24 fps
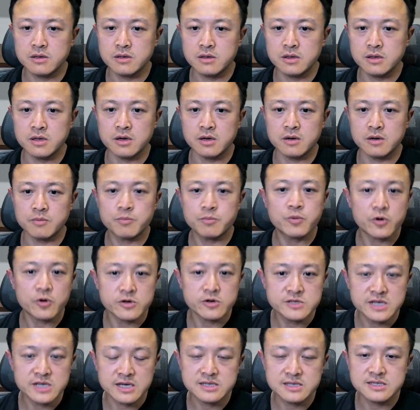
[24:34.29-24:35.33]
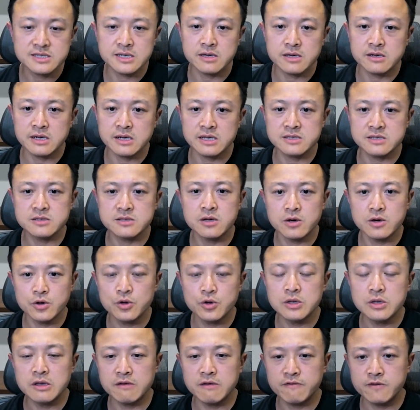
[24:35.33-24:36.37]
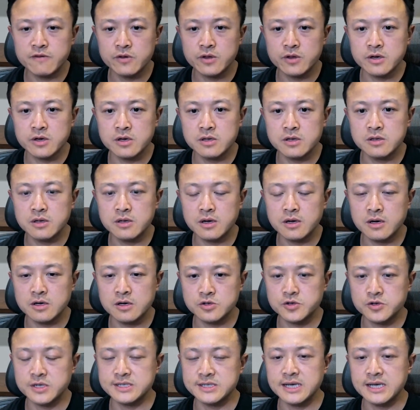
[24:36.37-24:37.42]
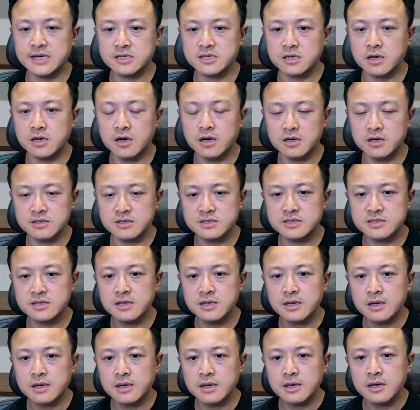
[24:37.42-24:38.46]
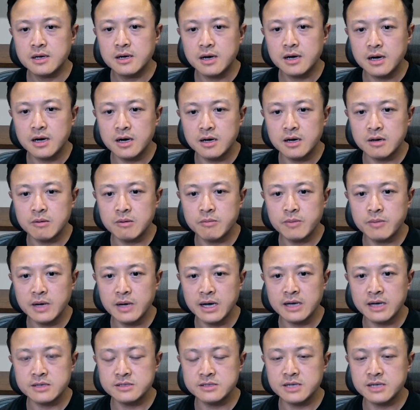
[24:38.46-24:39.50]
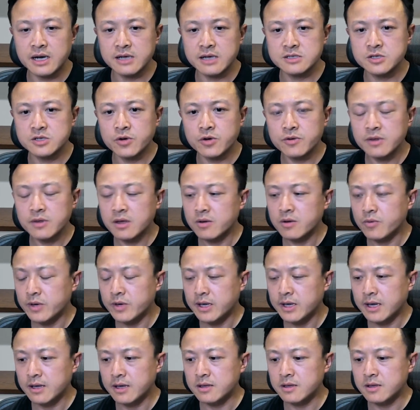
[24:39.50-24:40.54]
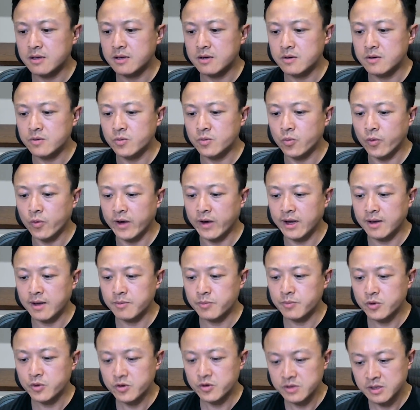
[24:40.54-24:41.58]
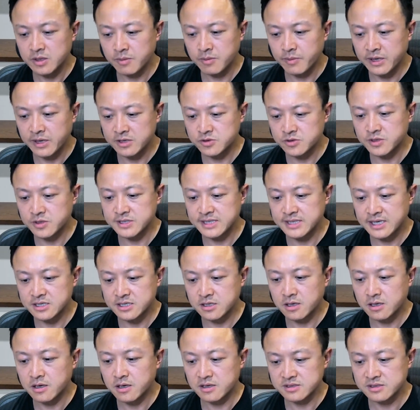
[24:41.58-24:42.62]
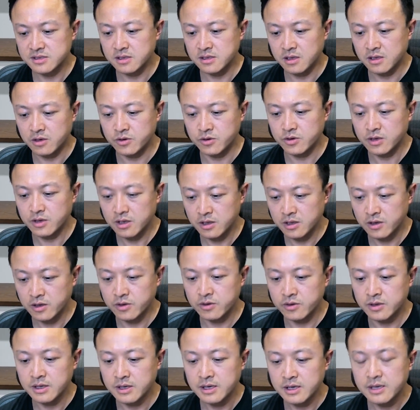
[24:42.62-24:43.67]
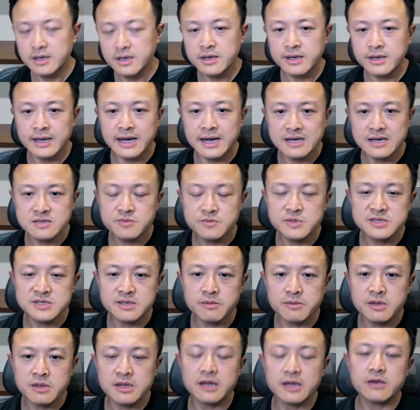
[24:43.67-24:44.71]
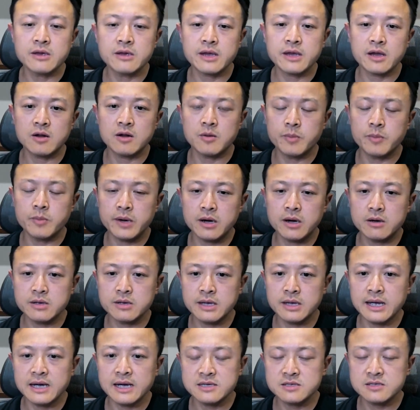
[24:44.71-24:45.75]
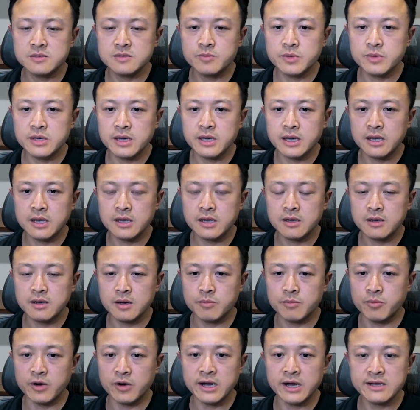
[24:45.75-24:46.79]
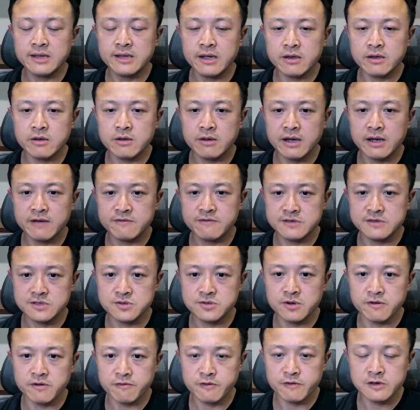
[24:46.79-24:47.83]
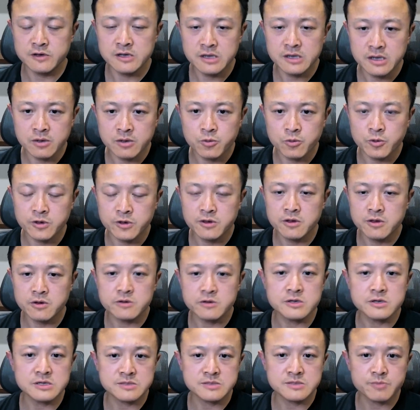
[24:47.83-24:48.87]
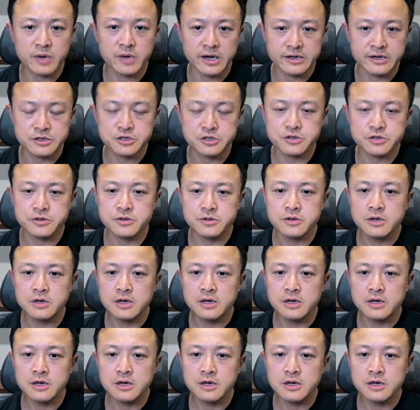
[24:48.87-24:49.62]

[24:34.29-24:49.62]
there are projects there. It's not only for the transaction cost. And I don't think we can weighing purely by transaction costs alone. It has to be something that you care about. It has to be a brand that you have a strong affinity with or you aspire to.